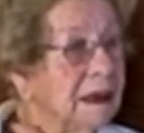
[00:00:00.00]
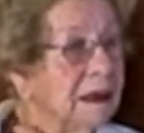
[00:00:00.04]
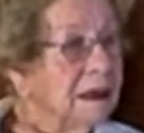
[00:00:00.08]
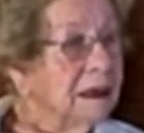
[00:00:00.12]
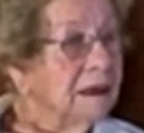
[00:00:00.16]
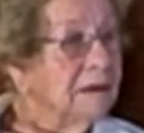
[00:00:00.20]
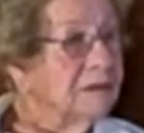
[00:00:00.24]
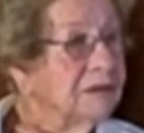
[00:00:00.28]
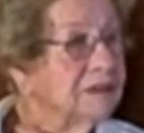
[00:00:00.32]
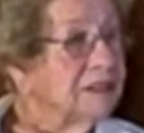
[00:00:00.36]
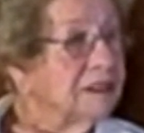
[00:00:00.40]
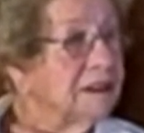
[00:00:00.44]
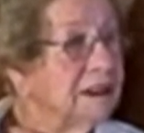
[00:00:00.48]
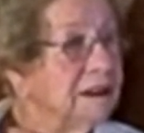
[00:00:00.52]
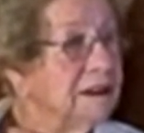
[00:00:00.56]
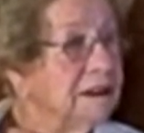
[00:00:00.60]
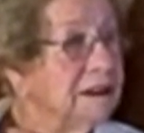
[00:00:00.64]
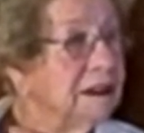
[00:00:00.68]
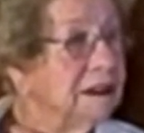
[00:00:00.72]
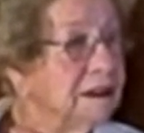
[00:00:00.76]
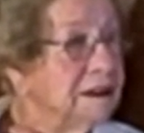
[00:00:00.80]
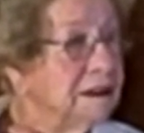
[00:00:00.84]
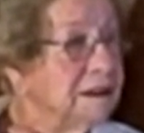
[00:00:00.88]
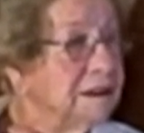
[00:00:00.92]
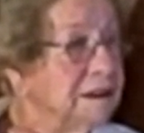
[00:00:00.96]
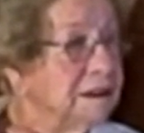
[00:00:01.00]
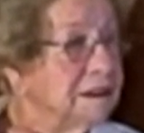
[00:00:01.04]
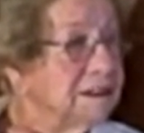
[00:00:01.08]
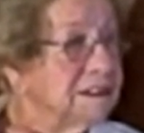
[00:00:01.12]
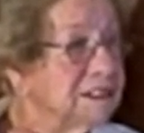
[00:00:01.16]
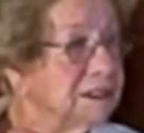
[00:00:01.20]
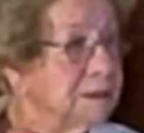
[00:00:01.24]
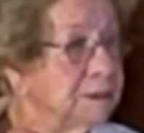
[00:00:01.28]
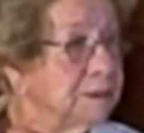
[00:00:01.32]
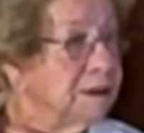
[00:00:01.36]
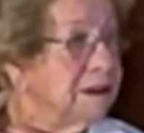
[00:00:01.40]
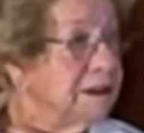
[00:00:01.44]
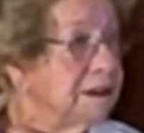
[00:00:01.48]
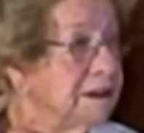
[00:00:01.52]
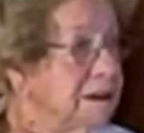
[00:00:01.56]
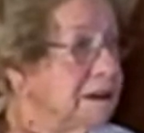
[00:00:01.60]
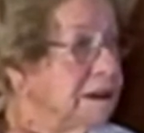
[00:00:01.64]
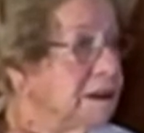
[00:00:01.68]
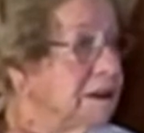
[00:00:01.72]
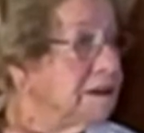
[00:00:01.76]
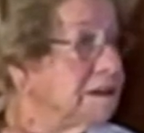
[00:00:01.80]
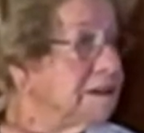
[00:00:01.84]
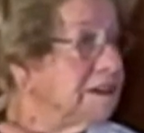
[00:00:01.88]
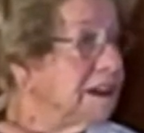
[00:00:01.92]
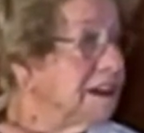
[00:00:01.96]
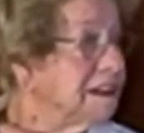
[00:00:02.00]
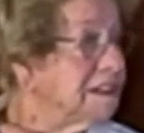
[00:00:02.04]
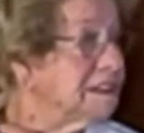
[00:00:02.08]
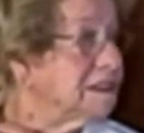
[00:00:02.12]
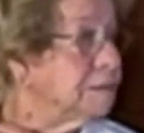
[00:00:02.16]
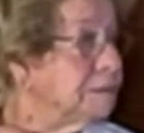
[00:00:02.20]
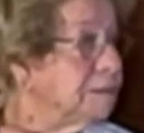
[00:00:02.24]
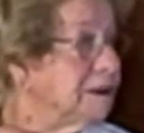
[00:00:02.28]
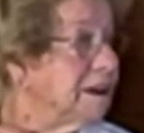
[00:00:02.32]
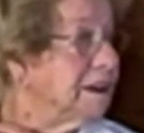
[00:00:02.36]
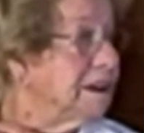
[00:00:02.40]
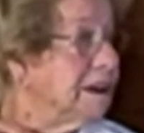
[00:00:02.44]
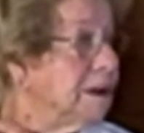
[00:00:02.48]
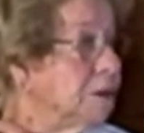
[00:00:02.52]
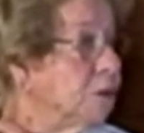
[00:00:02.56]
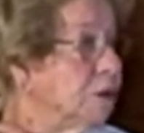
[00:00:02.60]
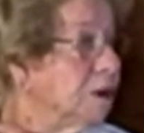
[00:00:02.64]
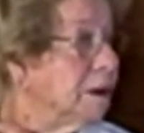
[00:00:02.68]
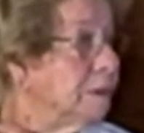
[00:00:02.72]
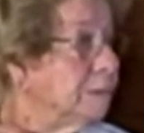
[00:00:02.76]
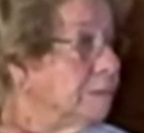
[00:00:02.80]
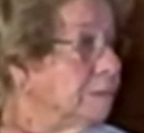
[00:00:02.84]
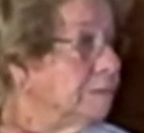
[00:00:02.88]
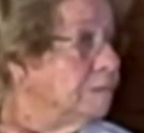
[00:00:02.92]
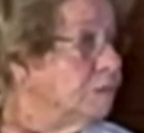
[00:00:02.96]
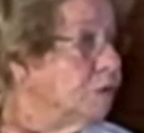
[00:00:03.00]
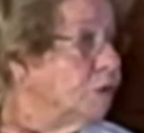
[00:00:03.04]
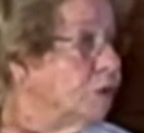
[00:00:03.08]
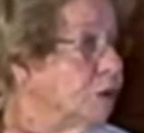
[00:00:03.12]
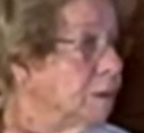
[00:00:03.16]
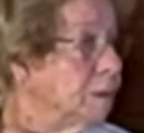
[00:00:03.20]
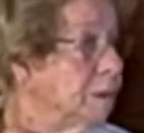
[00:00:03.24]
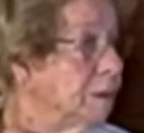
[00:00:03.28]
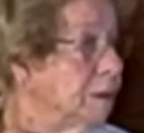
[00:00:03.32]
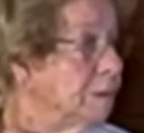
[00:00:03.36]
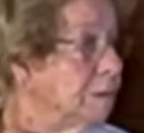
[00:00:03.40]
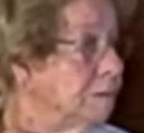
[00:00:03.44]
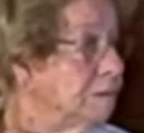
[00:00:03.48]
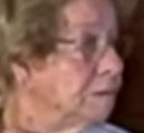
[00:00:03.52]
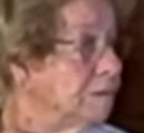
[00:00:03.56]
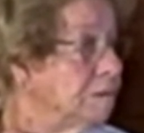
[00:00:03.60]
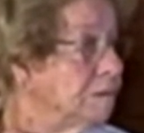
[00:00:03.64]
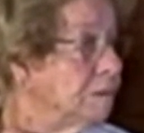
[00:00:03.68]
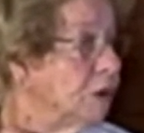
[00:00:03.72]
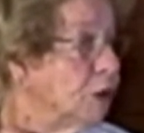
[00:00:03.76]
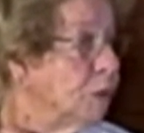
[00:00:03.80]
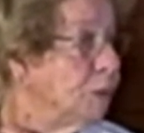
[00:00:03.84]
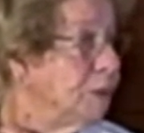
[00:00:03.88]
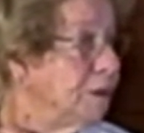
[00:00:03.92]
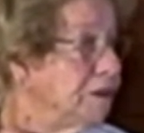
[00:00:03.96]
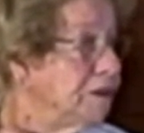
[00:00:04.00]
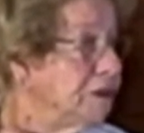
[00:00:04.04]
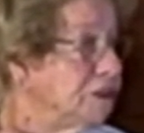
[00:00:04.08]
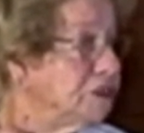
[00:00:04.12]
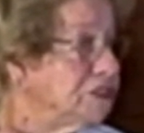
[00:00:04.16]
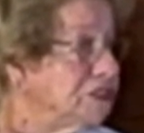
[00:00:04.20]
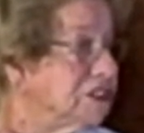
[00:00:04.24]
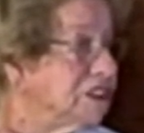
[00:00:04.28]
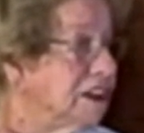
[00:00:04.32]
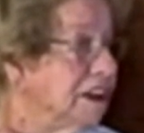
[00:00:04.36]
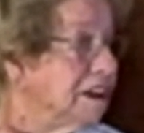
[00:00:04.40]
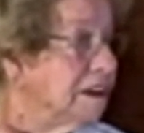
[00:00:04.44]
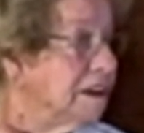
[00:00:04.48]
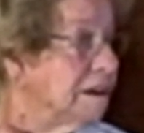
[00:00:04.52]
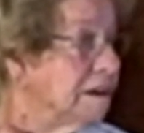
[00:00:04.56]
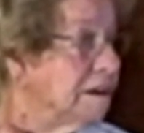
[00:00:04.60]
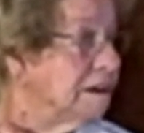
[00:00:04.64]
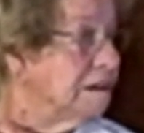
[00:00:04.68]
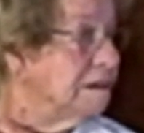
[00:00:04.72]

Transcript: if they needed discipline, you'd take the buggy whip and whip them, open their skin.